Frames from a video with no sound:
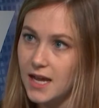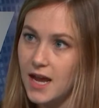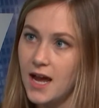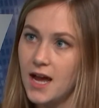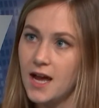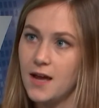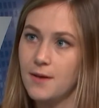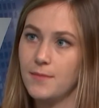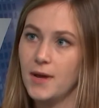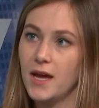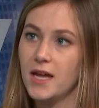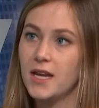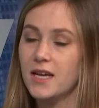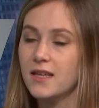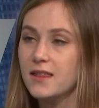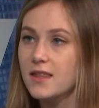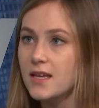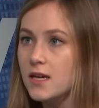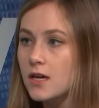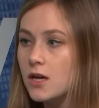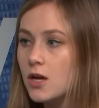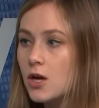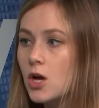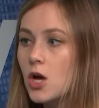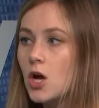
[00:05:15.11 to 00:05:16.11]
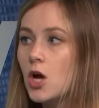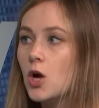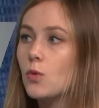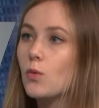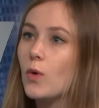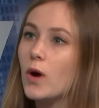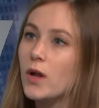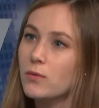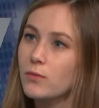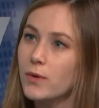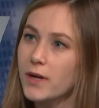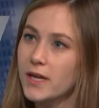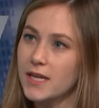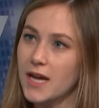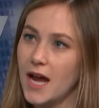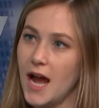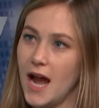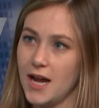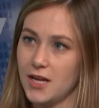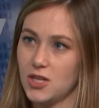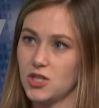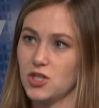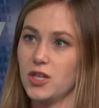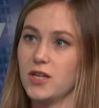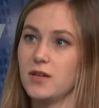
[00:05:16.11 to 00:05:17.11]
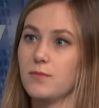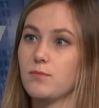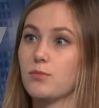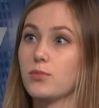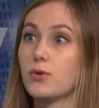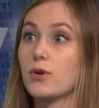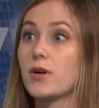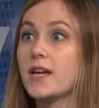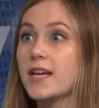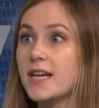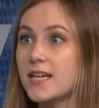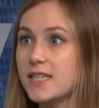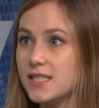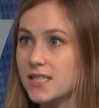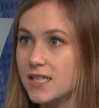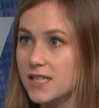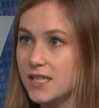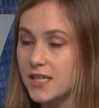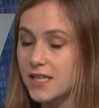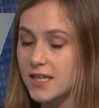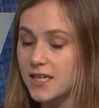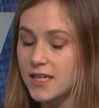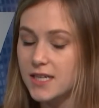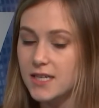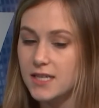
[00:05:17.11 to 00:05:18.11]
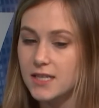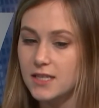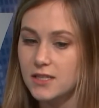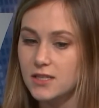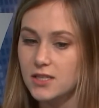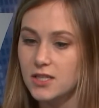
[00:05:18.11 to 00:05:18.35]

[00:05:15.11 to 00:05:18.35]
Um, and I think one way to actually bring it to,